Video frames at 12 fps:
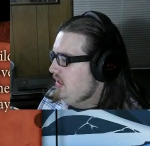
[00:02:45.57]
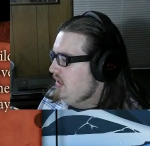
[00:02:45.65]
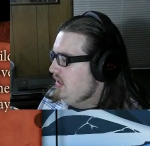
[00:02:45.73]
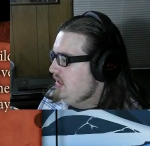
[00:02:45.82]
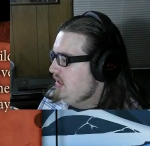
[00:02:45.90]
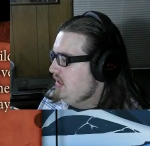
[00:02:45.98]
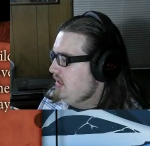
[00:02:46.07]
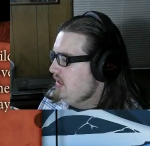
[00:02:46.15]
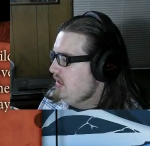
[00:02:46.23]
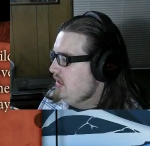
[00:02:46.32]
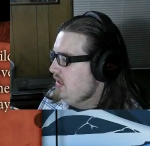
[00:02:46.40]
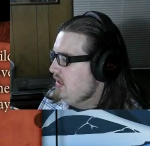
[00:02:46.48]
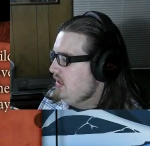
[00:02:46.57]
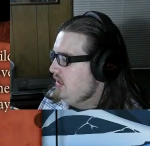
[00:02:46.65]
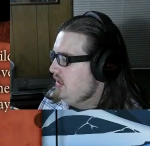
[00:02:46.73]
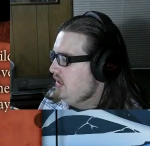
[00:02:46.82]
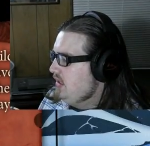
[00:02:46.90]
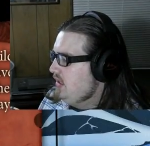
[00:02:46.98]

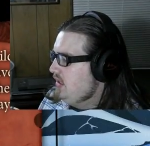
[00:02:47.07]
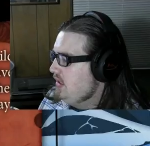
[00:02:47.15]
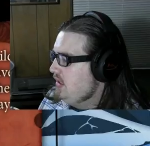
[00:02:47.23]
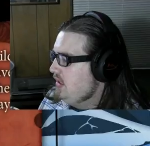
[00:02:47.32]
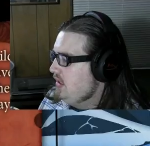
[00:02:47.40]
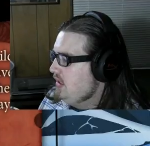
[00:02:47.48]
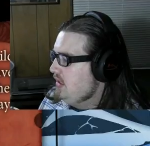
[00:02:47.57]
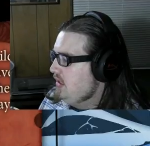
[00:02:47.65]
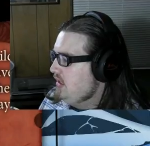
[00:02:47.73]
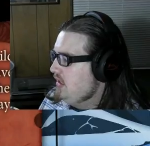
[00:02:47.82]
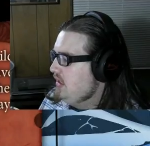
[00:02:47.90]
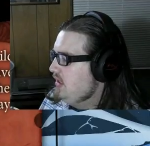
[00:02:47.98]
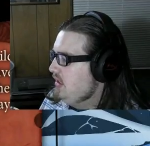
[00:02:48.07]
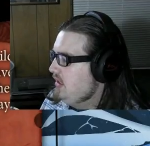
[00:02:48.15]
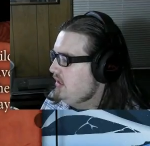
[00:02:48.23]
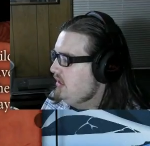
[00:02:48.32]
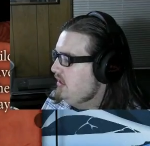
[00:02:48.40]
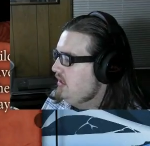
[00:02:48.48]

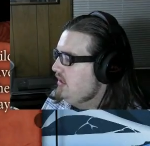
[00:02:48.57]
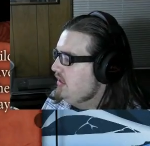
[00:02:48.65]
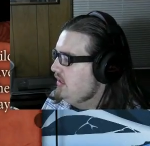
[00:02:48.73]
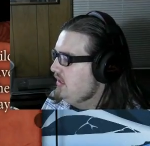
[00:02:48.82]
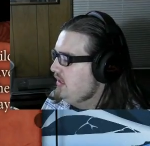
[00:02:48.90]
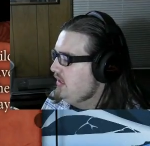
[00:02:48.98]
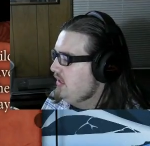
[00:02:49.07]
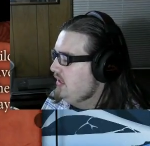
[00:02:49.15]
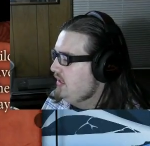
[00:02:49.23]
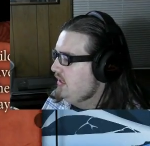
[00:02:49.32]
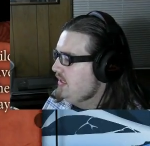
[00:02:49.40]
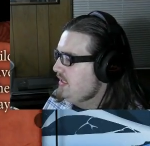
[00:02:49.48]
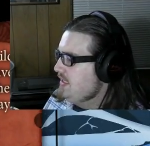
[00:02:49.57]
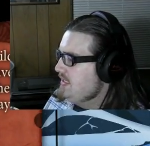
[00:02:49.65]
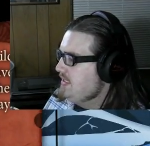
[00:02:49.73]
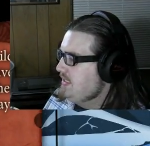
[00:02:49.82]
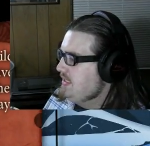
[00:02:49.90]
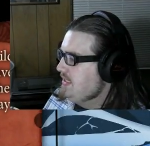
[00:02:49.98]

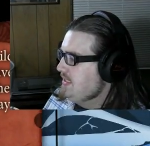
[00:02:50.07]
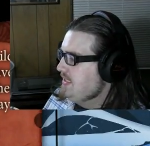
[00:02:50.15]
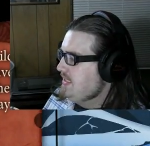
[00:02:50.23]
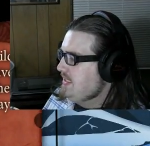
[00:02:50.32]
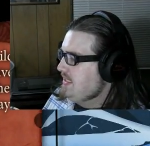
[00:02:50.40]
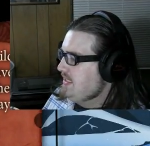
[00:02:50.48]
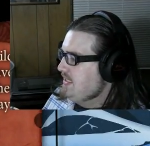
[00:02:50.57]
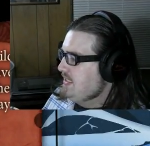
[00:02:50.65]
Nobody speaks.